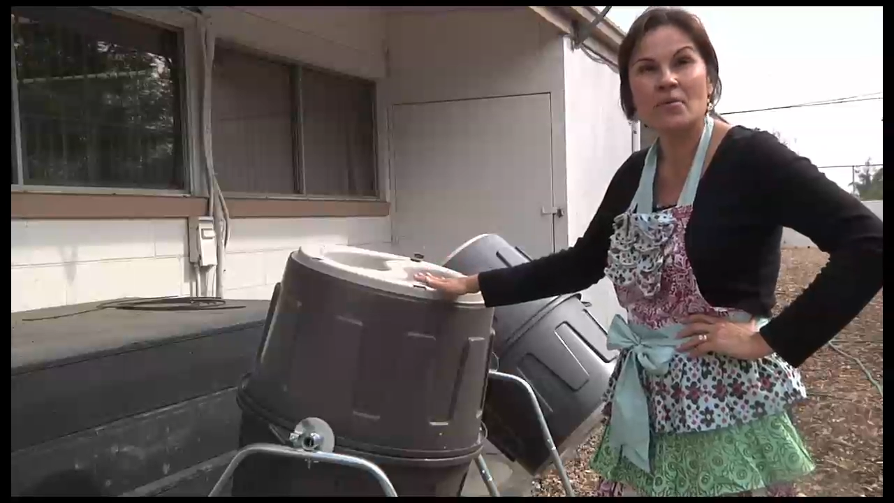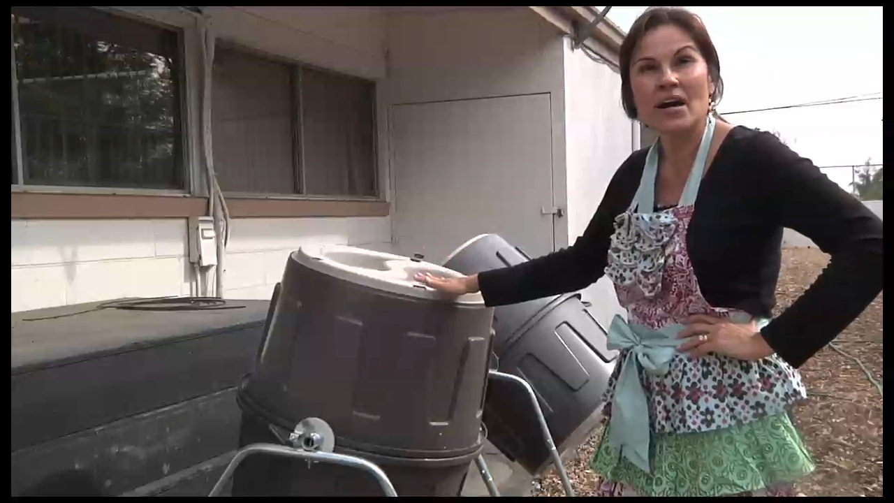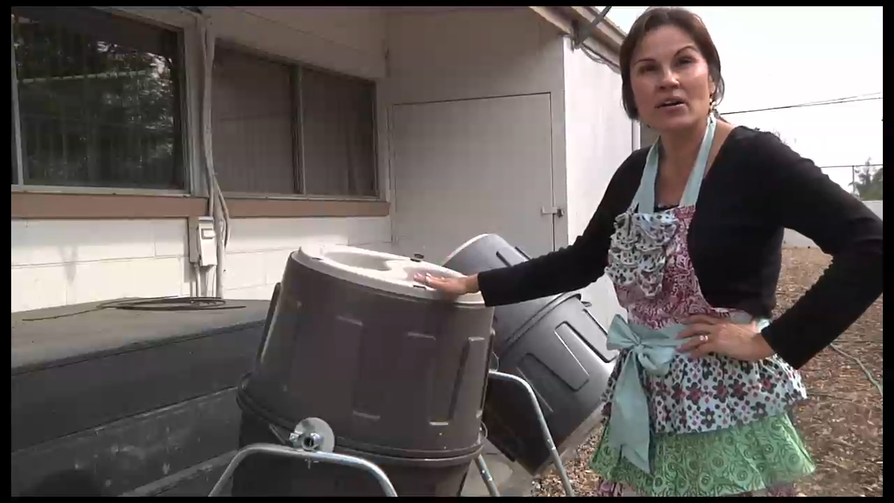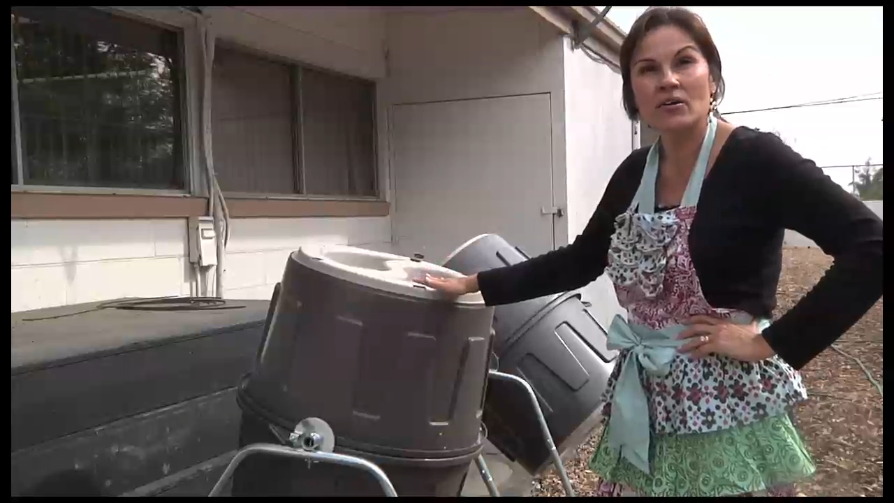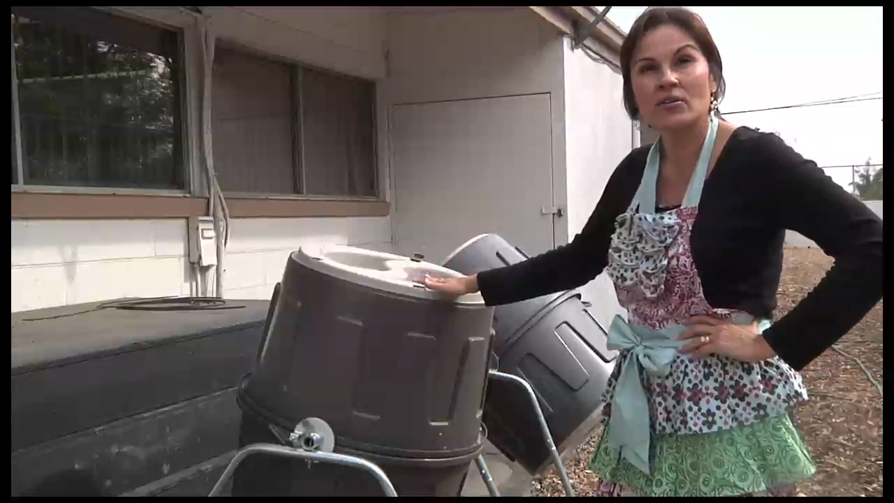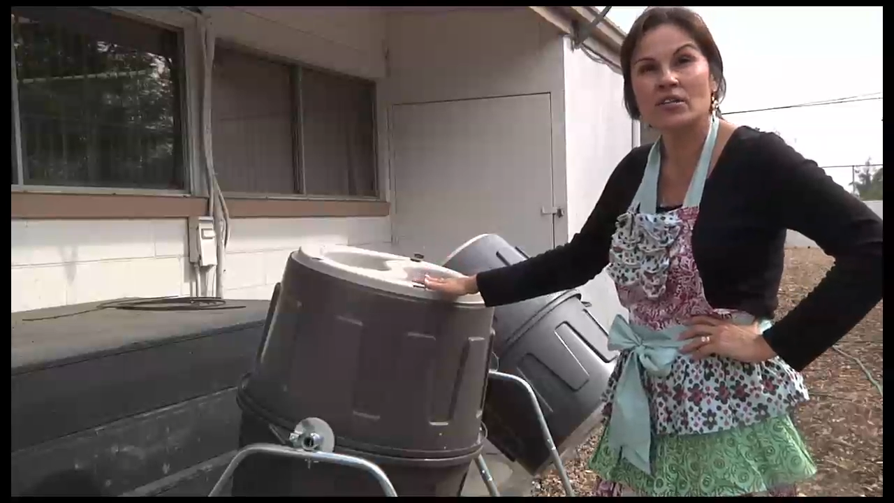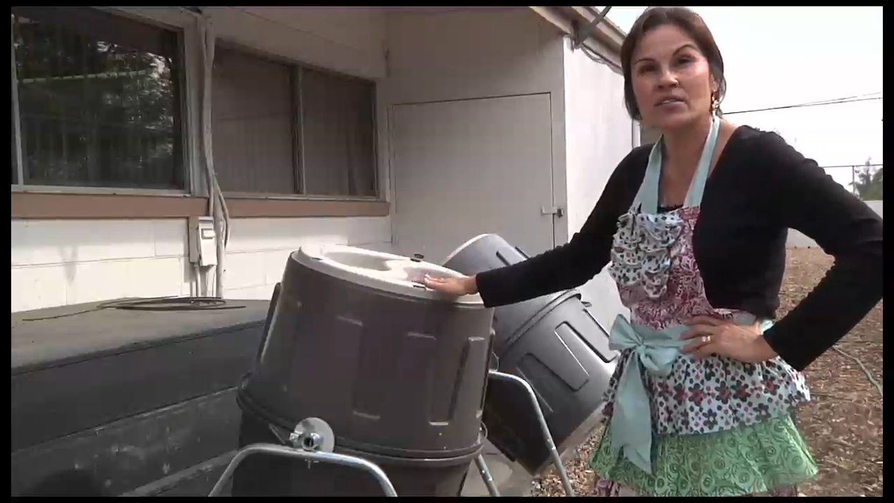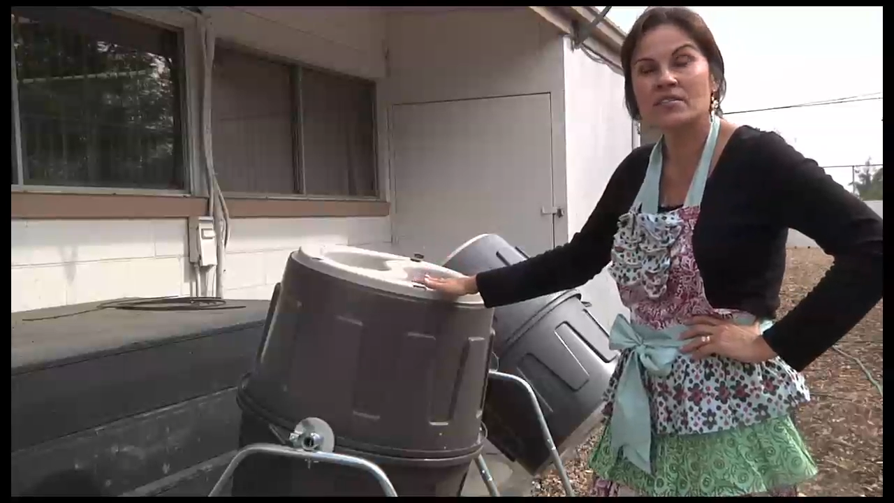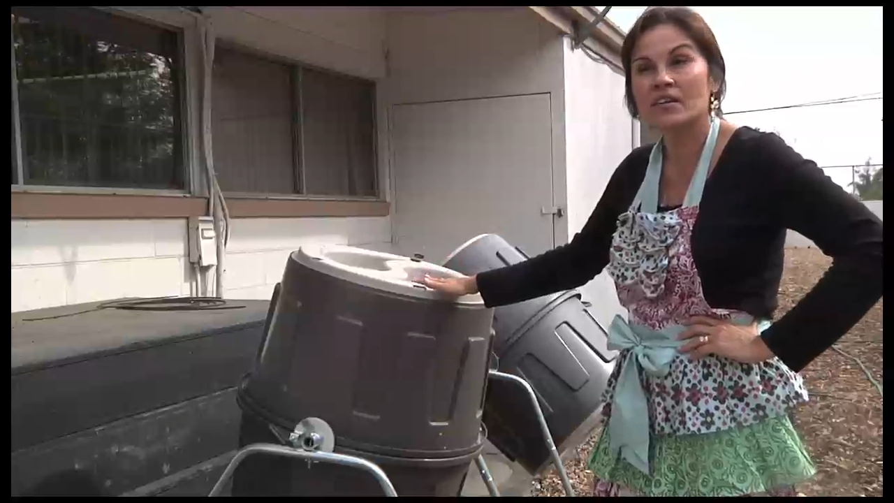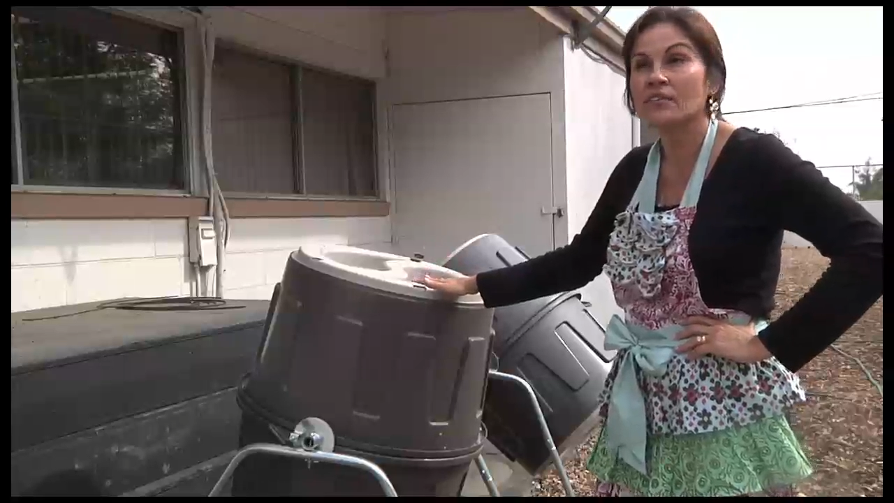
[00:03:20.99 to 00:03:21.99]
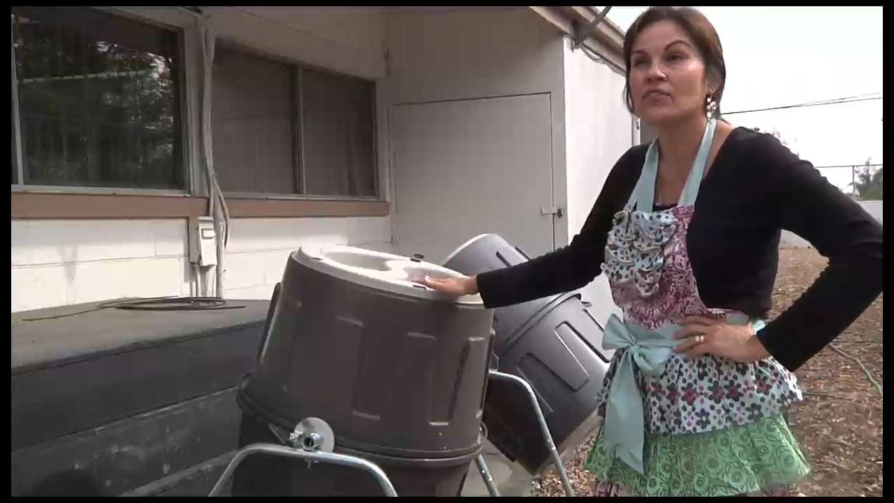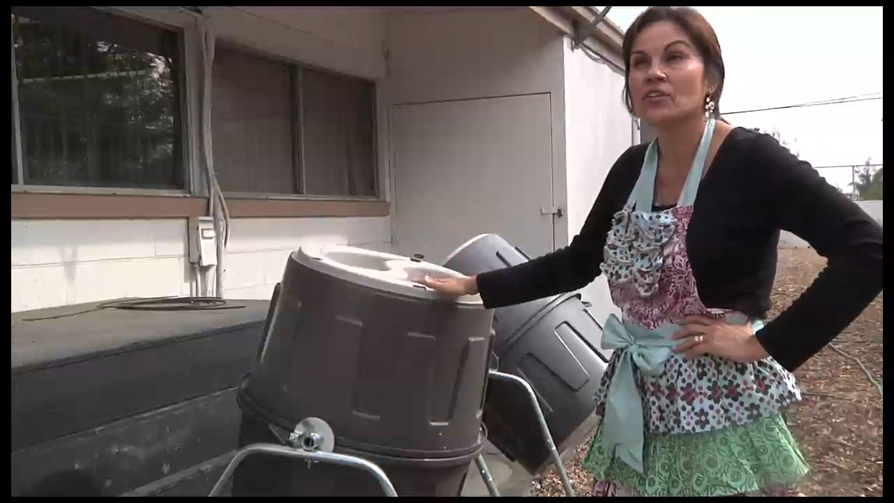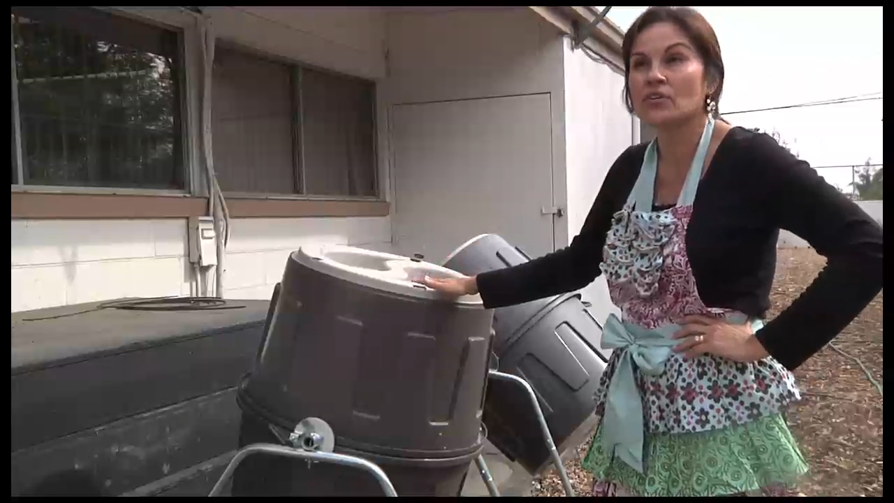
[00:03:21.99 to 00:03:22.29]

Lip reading: about, instead of,